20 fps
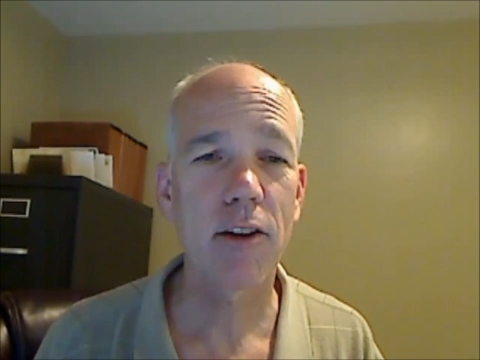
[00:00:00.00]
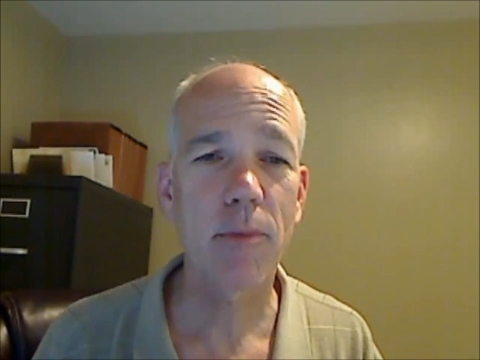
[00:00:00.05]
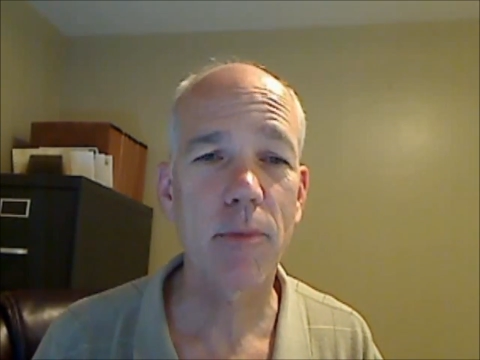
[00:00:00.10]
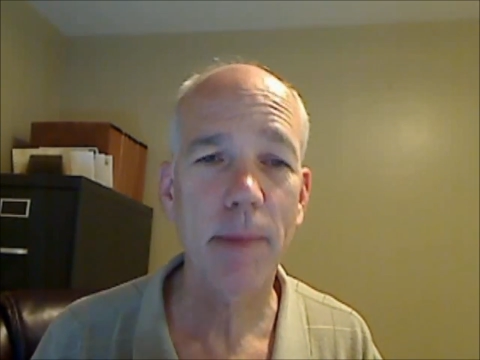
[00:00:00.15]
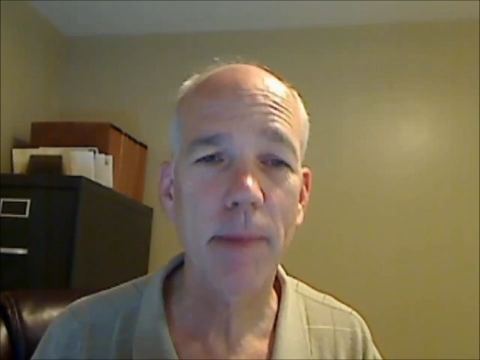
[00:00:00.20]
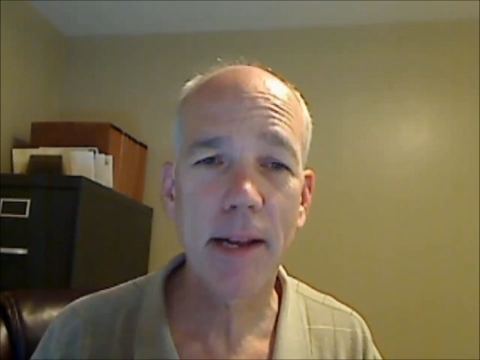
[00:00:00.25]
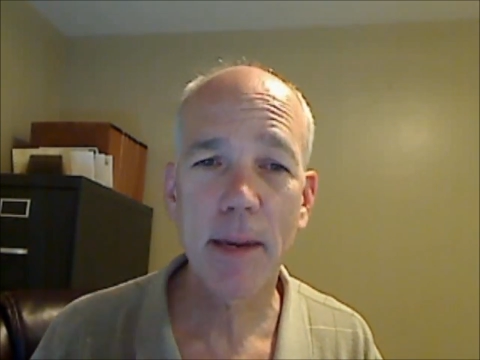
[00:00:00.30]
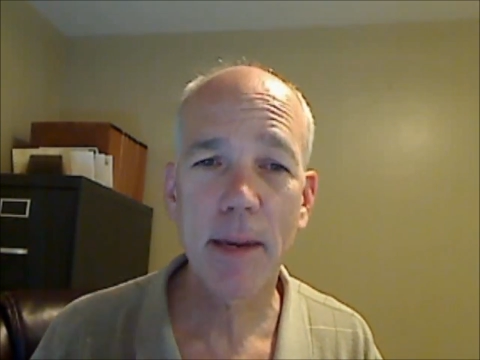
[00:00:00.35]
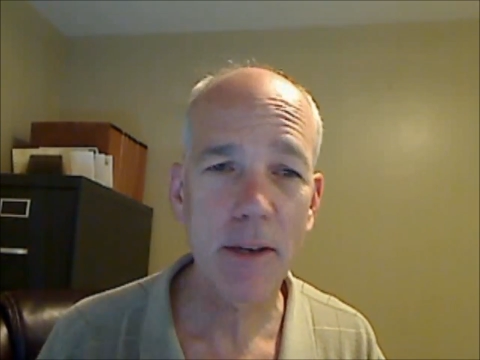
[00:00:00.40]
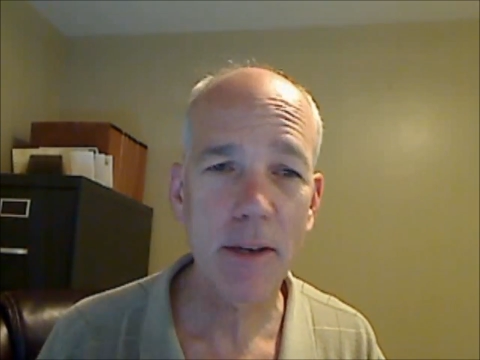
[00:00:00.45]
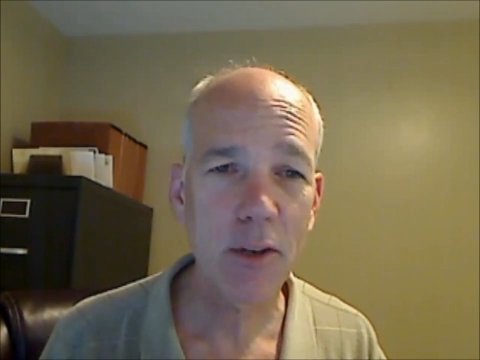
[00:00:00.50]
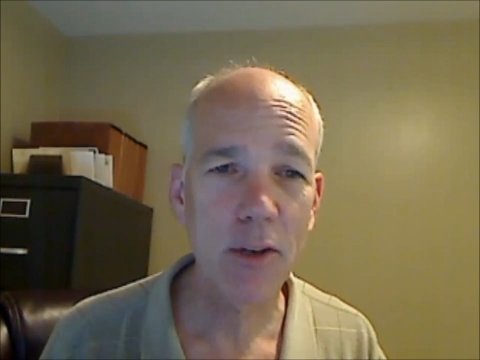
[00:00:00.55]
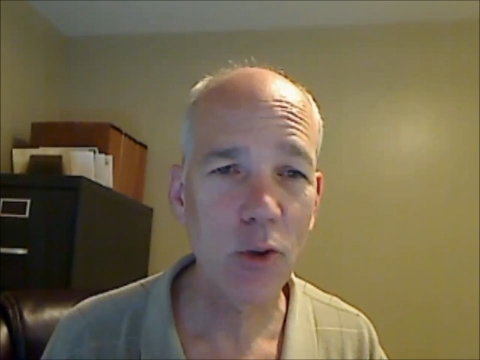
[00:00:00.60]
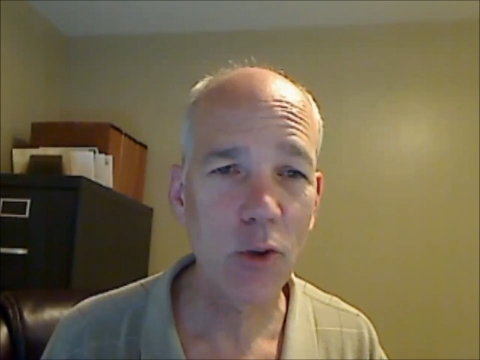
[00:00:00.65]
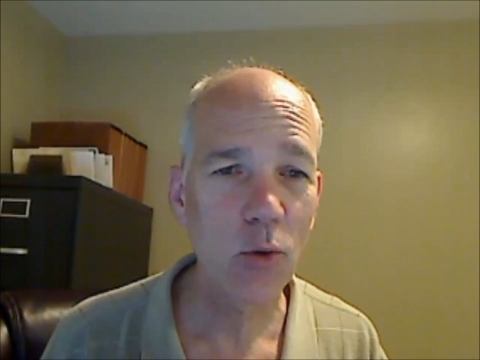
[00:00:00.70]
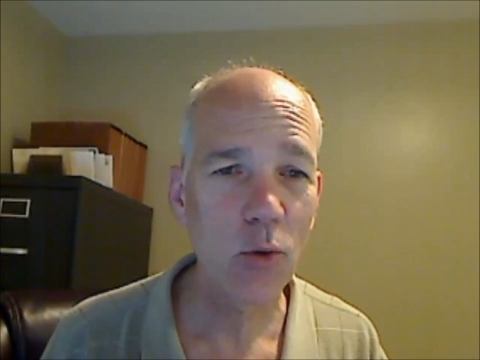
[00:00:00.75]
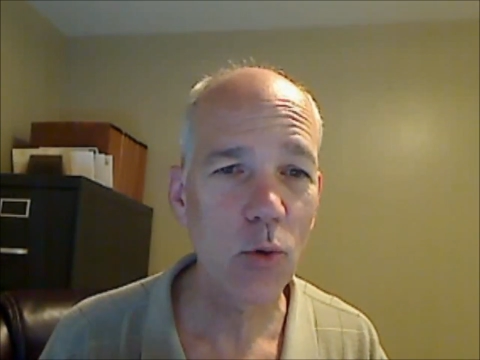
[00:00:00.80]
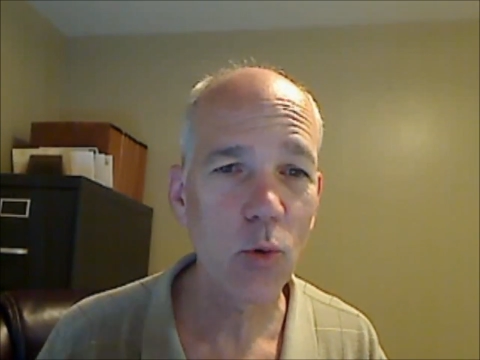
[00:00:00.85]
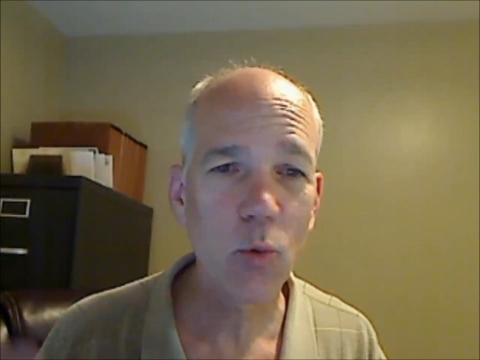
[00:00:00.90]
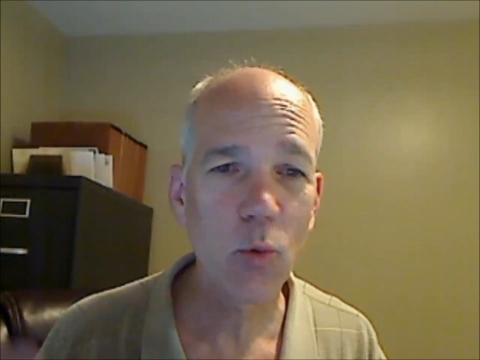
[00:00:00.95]
made up a
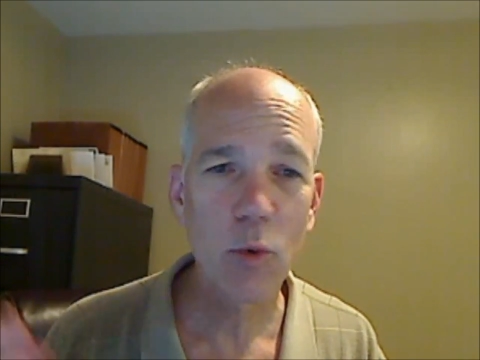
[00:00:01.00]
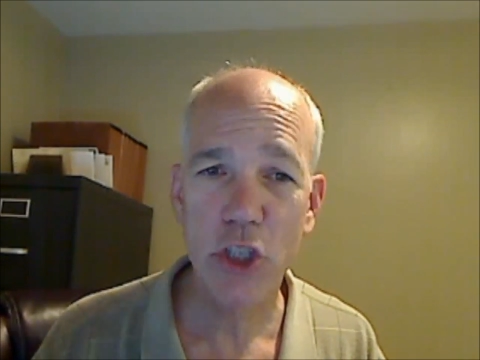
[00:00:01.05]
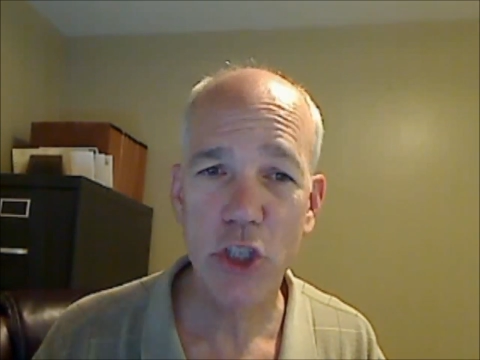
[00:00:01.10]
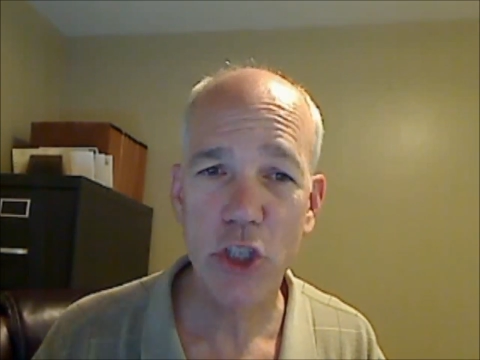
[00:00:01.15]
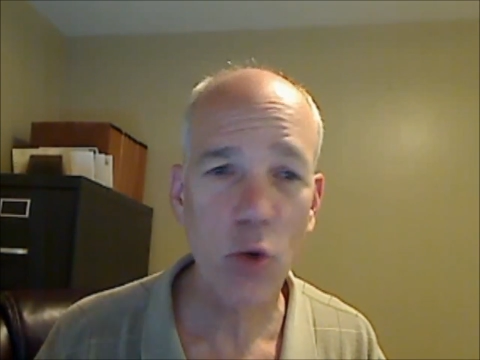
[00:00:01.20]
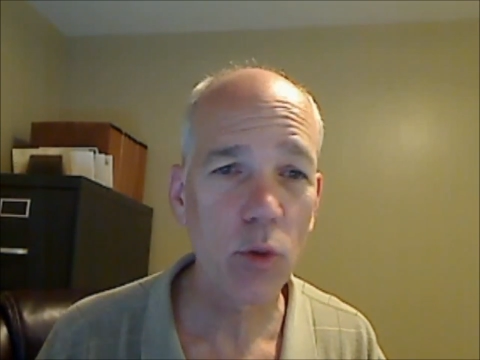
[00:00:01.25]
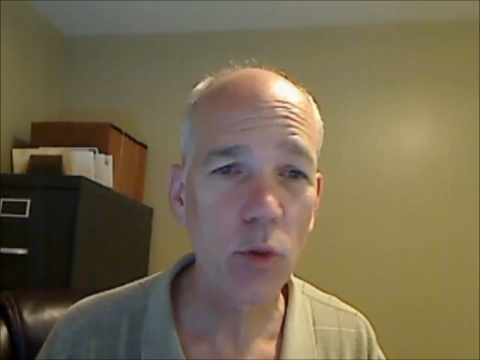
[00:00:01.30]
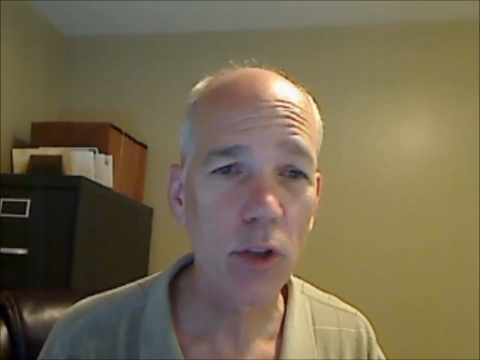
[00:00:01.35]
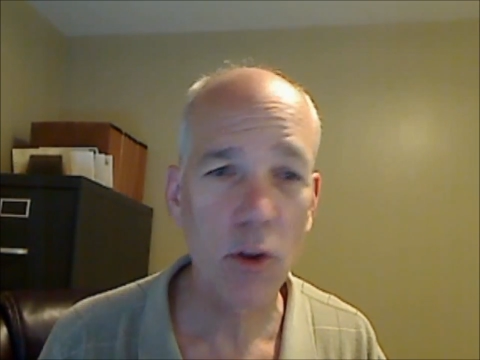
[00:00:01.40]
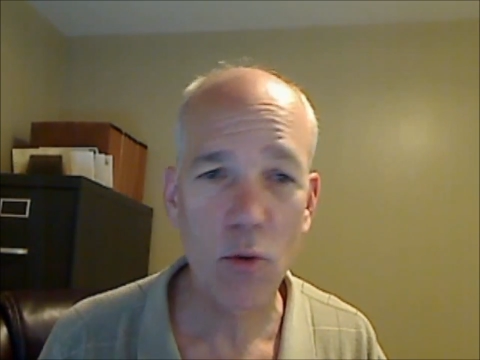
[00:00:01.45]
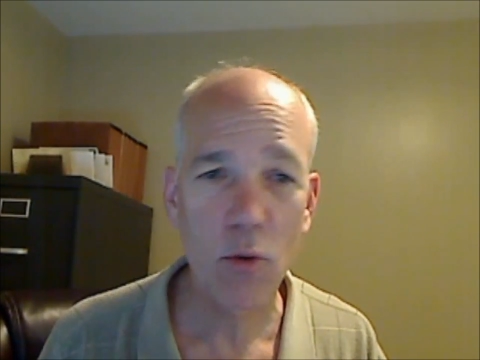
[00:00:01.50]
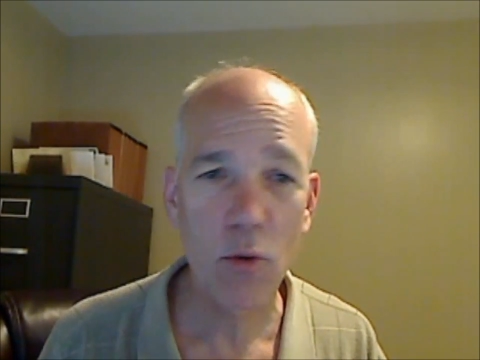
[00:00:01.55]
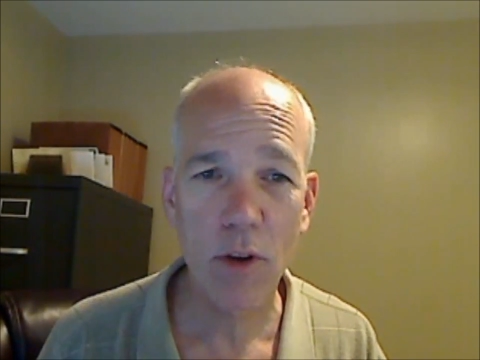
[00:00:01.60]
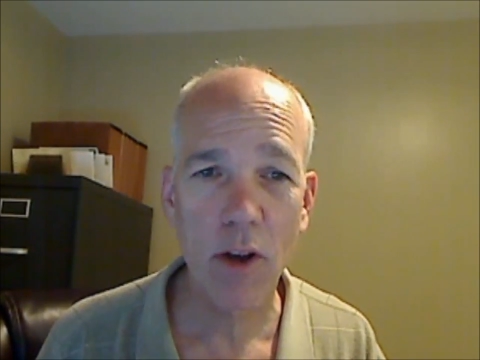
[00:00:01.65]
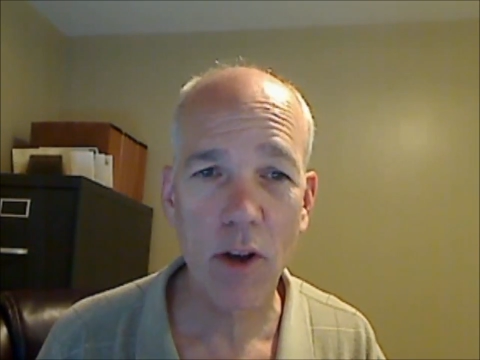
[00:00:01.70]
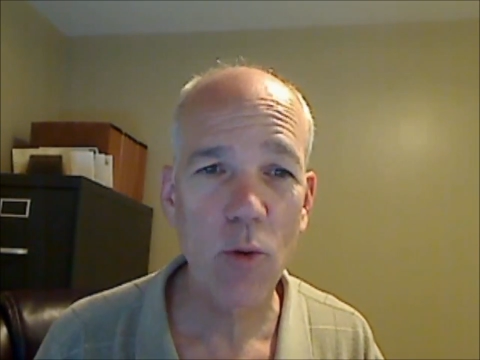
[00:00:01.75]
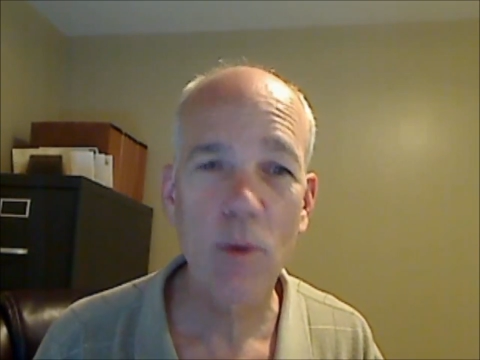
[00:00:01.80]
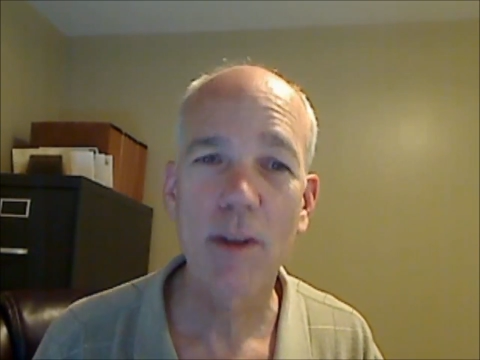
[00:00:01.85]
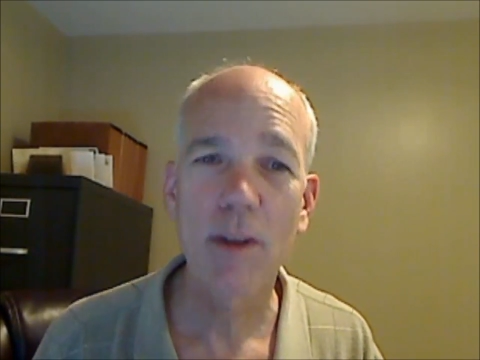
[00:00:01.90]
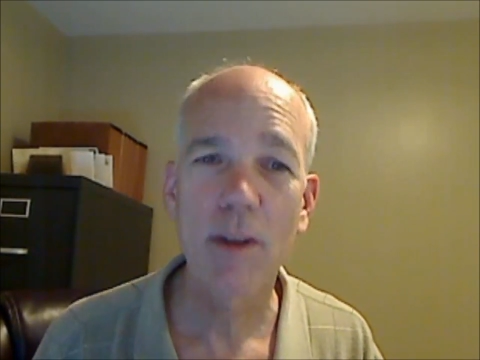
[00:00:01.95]
new show logo,